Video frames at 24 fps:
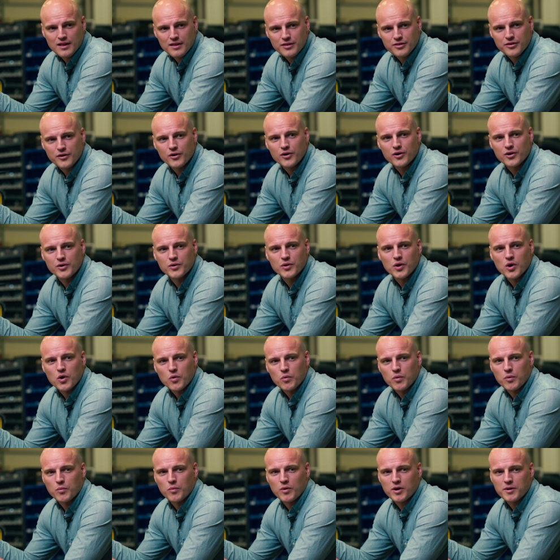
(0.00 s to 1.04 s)
Third,
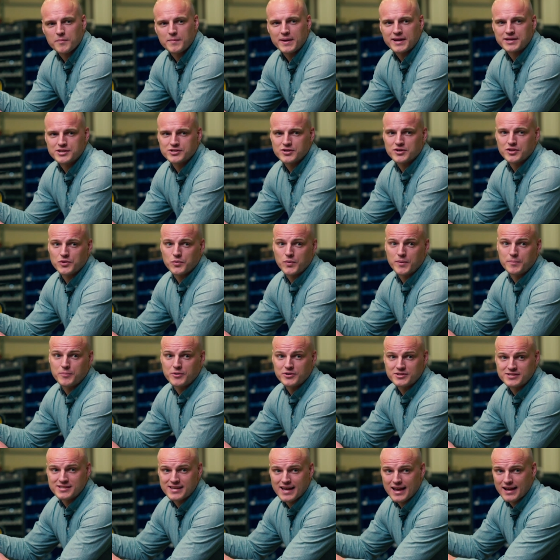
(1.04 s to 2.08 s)
we want to make sure that we
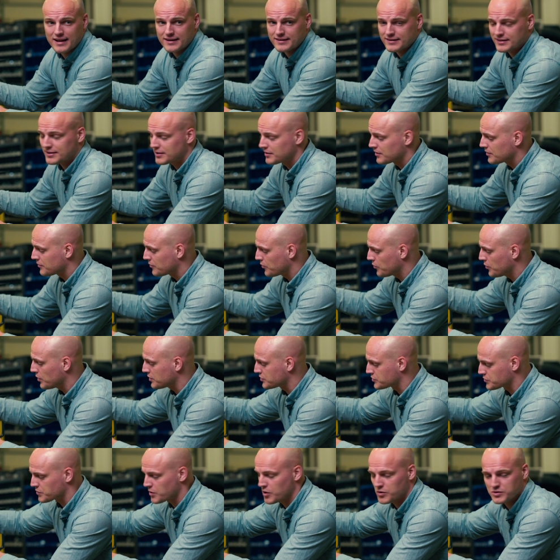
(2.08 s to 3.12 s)
protect
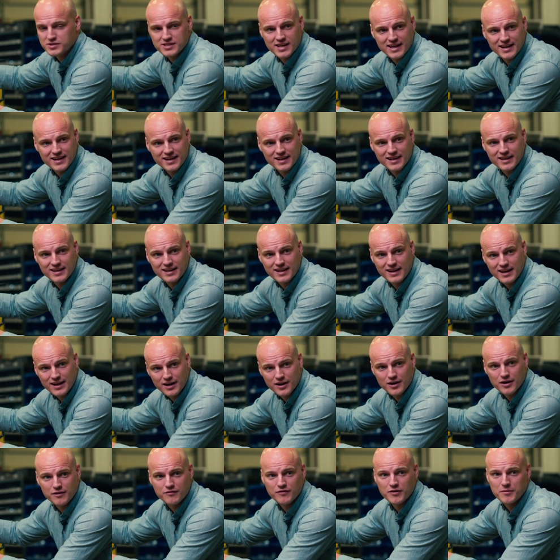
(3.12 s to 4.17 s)
what's rotating in
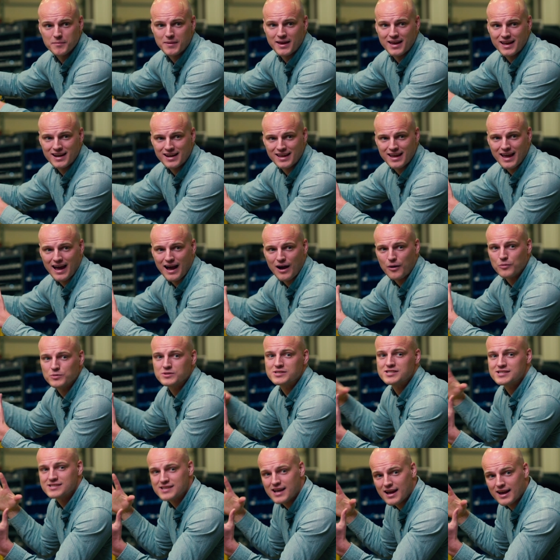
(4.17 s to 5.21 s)
here from any
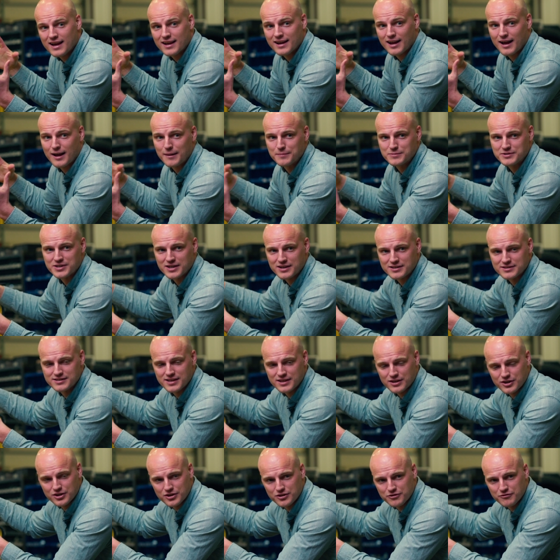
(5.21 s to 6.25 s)
outside objects
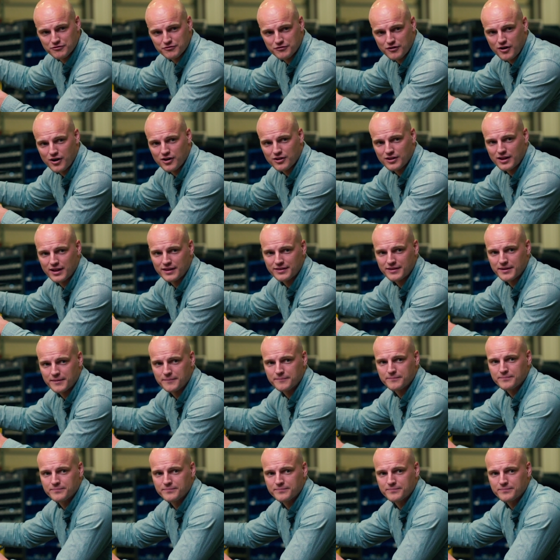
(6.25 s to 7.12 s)
that could fall on them.